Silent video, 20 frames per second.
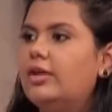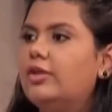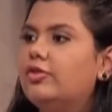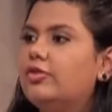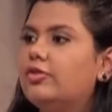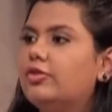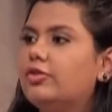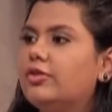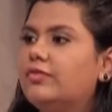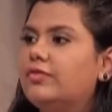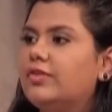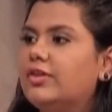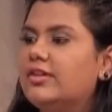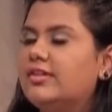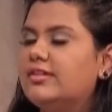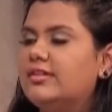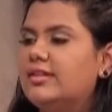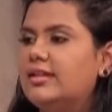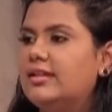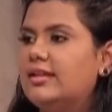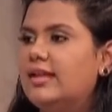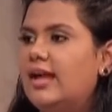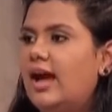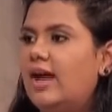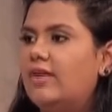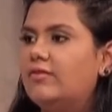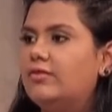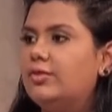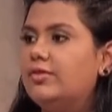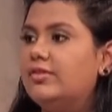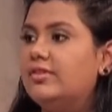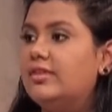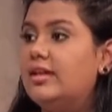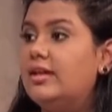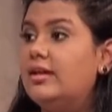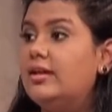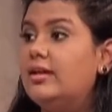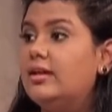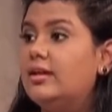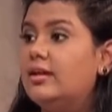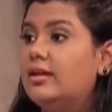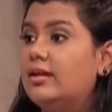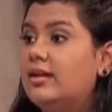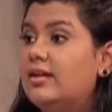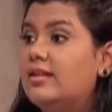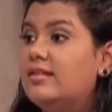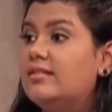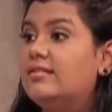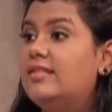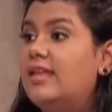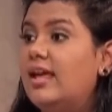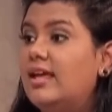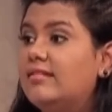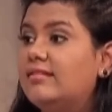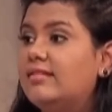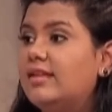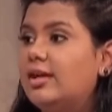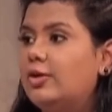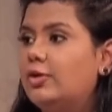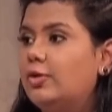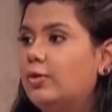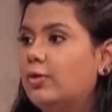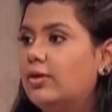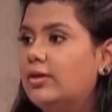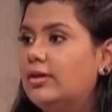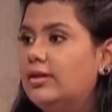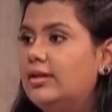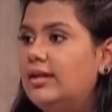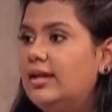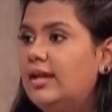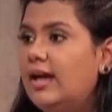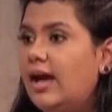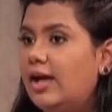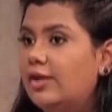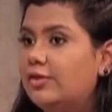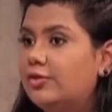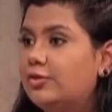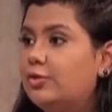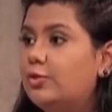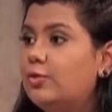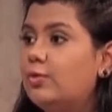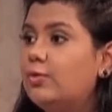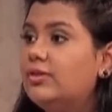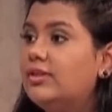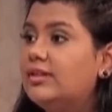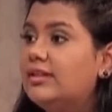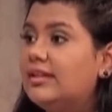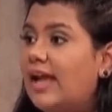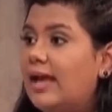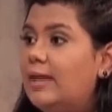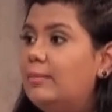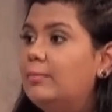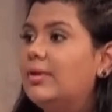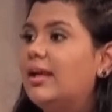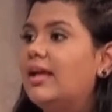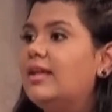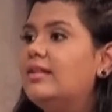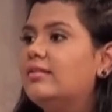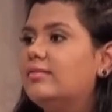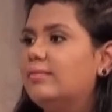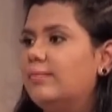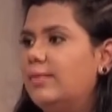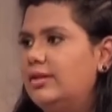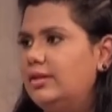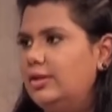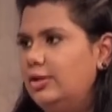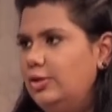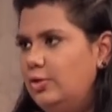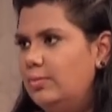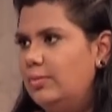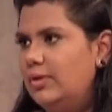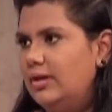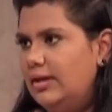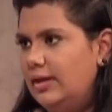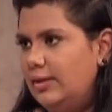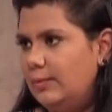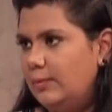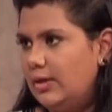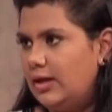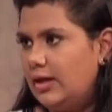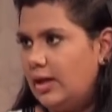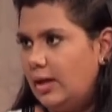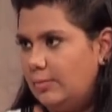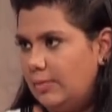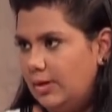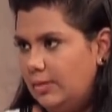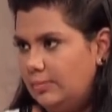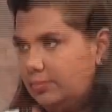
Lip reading: So the first thing they have to see is their security as to the timelines when the new building will come up.